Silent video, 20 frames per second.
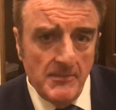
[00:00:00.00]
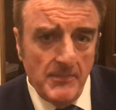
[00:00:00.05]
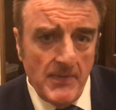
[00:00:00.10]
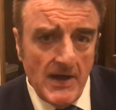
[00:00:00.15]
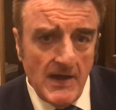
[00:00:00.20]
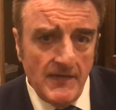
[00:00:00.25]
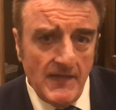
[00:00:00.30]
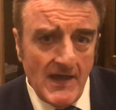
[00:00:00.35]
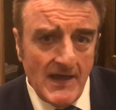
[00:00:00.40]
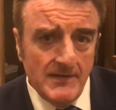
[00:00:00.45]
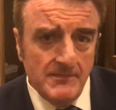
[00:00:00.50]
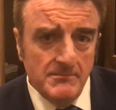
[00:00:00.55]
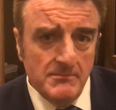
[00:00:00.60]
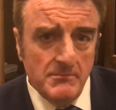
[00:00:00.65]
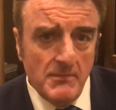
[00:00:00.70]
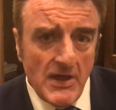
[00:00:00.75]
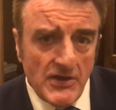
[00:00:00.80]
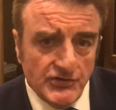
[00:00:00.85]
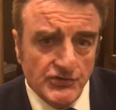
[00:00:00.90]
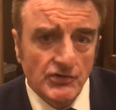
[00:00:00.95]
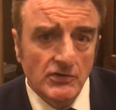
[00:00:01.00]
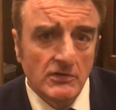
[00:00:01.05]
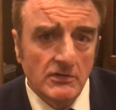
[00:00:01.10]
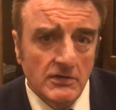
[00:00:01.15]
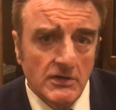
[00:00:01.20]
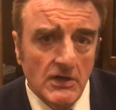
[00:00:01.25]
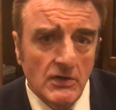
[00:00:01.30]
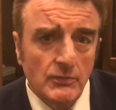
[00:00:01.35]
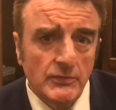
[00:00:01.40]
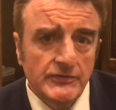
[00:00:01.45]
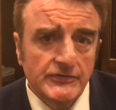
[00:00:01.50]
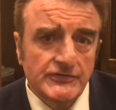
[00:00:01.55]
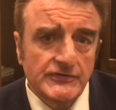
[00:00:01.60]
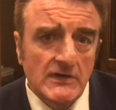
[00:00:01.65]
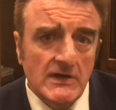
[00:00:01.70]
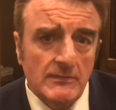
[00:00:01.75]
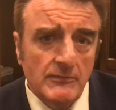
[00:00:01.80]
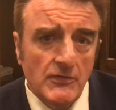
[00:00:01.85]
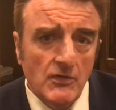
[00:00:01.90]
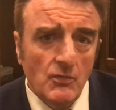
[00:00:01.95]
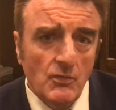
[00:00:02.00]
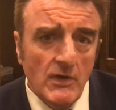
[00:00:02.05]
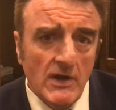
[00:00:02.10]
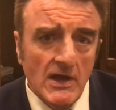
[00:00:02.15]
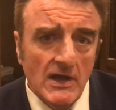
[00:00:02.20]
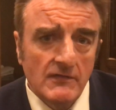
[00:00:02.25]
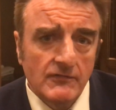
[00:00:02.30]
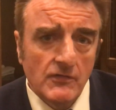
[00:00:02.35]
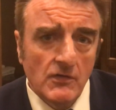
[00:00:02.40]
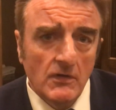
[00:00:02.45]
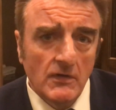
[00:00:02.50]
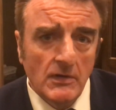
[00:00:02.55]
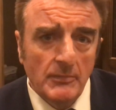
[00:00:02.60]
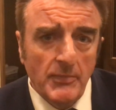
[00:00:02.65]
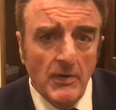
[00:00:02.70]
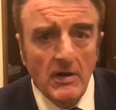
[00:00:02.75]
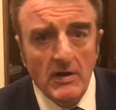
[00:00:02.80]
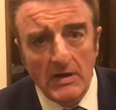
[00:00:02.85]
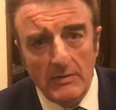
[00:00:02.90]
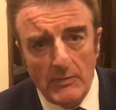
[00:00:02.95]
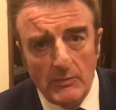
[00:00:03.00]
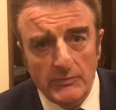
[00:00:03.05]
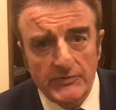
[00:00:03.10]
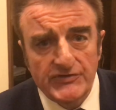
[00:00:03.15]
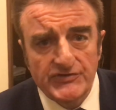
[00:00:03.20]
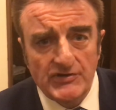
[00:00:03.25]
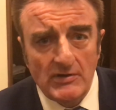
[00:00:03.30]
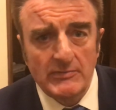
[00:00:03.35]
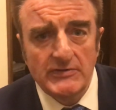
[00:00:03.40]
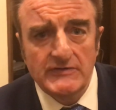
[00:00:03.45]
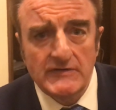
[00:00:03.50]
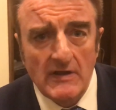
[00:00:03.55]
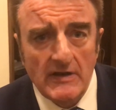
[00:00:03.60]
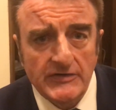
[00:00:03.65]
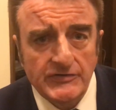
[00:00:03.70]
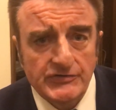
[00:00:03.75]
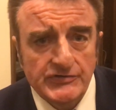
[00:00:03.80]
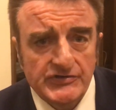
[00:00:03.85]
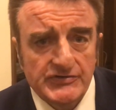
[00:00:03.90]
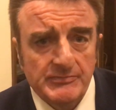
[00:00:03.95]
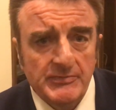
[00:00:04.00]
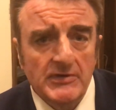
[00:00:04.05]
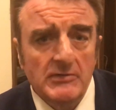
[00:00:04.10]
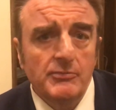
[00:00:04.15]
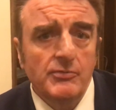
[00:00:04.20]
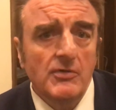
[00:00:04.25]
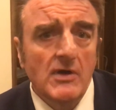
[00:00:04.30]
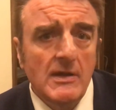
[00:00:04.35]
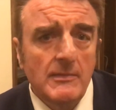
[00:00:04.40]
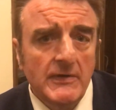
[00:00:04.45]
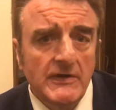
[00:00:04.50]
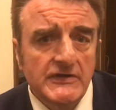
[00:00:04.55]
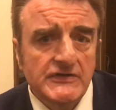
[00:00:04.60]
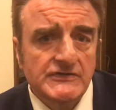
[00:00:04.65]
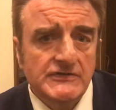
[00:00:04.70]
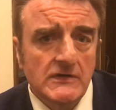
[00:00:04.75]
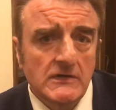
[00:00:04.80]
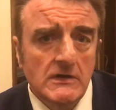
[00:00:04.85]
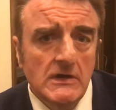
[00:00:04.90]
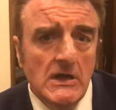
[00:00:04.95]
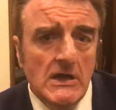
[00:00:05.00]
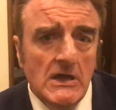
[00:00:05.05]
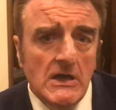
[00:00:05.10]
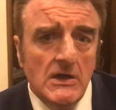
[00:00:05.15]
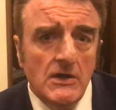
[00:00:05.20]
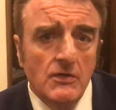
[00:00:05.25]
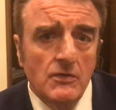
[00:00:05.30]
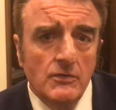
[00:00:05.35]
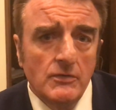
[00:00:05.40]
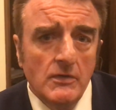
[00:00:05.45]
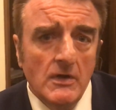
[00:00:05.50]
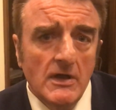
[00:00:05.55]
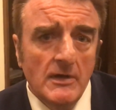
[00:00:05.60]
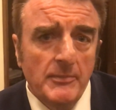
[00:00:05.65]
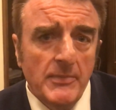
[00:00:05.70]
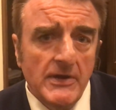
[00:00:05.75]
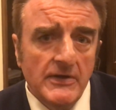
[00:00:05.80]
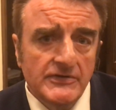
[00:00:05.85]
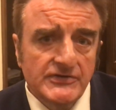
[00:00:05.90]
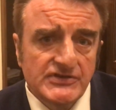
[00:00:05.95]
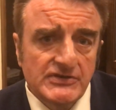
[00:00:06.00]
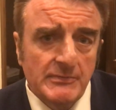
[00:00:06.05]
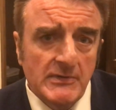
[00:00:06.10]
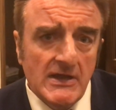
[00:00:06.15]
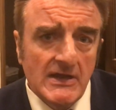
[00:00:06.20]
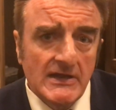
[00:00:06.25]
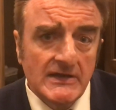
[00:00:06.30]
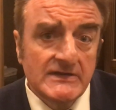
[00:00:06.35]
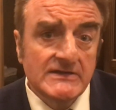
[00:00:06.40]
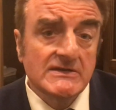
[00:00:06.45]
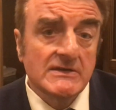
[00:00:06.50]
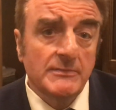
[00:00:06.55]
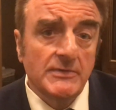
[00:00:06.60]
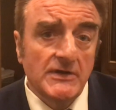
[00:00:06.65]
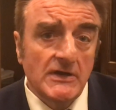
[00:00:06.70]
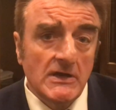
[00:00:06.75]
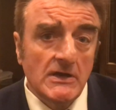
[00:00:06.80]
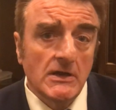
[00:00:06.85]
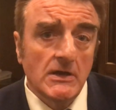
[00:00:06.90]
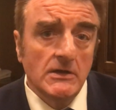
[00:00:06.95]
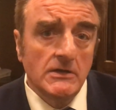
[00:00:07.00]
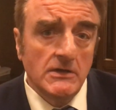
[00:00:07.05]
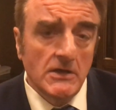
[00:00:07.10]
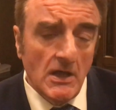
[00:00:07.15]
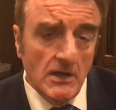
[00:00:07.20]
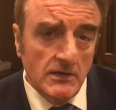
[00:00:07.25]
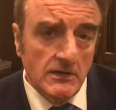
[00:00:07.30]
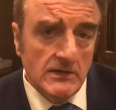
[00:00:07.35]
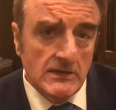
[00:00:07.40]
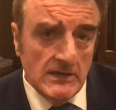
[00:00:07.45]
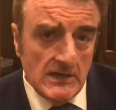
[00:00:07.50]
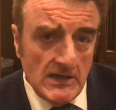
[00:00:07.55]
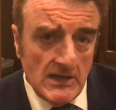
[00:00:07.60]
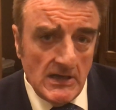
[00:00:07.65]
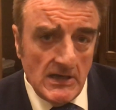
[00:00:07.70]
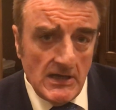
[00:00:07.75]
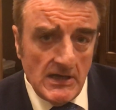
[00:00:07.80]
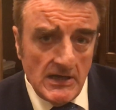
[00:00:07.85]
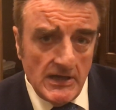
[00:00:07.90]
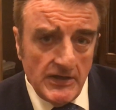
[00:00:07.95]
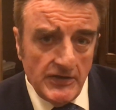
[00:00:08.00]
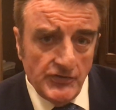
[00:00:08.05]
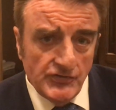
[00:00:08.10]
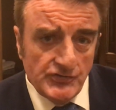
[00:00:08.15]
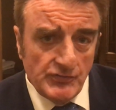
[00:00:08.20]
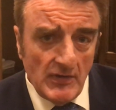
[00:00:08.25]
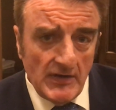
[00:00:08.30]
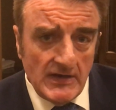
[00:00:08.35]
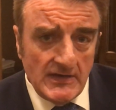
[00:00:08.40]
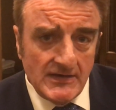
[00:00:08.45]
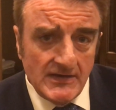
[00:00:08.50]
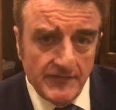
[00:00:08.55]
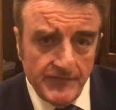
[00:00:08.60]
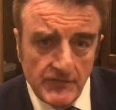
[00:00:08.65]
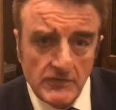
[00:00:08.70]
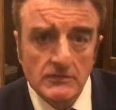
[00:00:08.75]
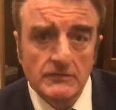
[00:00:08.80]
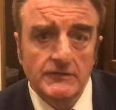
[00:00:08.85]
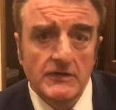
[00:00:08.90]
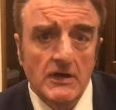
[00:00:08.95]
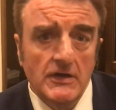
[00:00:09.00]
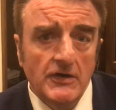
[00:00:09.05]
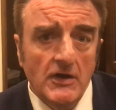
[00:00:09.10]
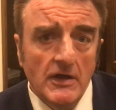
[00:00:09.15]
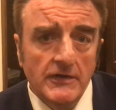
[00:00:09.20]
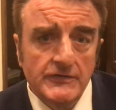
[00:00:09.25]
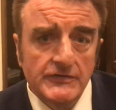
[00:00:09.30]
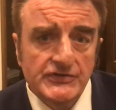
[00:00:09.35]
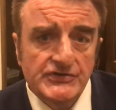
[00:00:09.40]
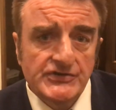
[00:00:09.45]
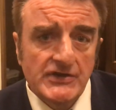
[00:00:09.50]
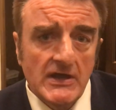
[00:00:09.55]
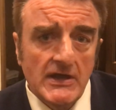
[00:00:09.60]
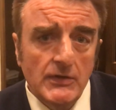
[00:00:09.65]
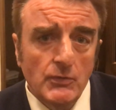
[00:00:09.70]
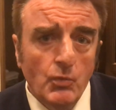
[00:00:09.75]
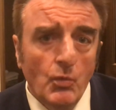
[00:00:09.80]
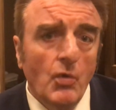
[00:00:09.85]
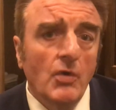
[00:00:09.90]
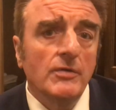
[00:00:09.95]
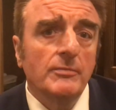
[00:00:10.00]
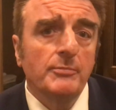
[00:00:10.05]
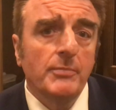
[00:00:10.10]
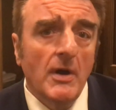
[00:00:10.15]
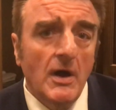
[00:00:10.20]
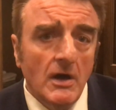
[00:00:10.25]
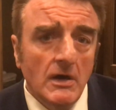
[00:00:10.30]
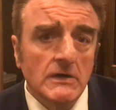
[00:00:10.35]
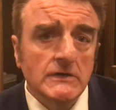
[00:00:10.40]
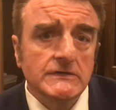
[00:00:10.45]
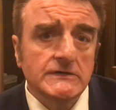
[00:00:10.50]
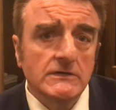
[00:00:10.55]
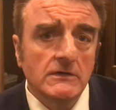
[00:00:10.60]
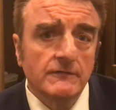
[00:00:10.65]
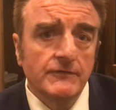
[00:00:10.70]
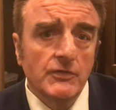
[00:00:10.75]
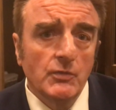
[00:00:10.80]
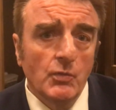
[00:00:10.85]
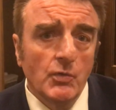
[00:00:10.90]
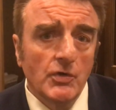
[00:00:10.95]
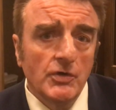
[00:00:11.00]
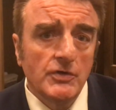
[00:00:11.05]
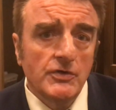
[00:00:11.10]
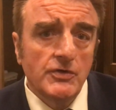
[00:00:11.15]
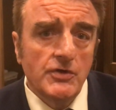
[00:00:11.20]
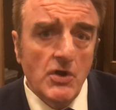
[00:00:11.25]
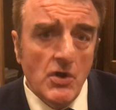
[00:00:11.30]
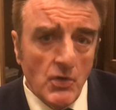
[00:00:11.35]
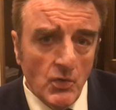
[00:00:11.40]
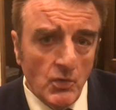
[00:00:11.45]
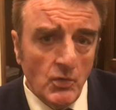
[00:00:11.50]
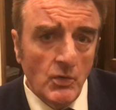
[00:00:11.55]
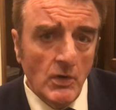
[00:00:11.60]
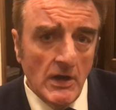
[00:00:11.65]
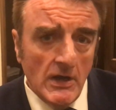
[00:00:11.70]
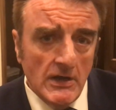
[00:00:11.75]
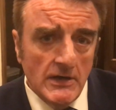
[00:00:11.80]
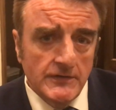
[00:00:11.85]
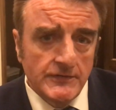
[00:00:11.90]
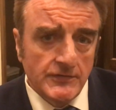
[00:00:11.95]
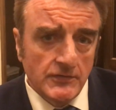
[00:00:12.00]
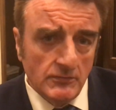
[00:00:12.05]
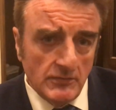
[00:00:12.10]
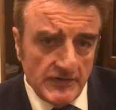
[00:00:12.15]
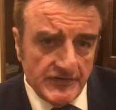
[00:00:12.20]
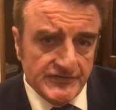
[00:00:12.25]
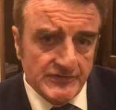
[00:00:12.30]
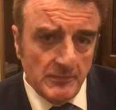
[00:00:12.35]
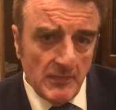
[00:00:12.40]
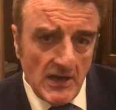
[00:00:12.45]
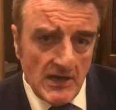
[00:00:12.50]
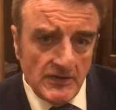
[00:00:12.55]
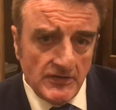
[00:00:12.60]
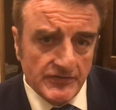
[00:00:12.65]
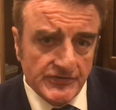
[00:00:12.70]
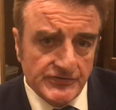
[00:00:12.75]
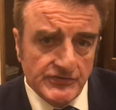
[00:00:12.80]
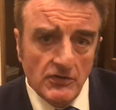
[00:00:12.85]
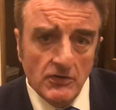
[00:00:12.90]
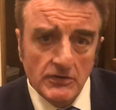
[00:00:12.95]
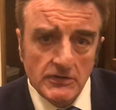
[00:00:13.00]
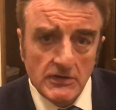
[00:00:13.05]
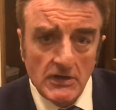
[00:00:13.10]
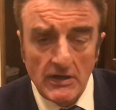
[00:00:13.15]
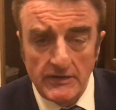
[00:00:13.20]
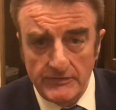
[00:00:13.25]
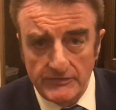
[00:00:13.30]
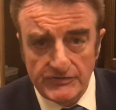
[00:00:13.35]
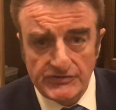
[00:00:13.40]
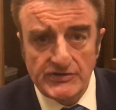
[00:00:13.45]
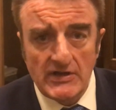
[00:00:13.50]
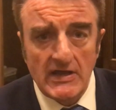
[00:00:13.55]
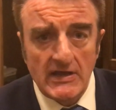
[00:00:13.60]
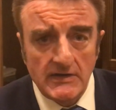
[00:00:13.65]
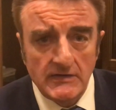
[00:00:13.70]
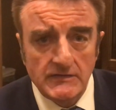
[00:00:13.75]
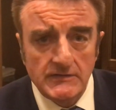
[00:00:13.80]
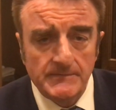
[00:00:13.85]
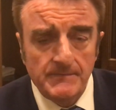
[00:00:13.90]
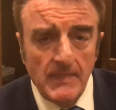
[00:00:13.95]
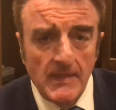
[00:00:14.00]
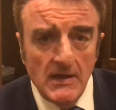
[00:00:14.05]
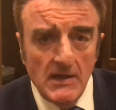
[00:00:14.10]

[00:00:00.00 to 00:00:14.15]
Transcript: By that measure, it would seem that we have got a parliament with some intelligence, but a prime minister who appears to be exhibiting none. It is really difficult now to understand what part of the word no Theresa May does not understand.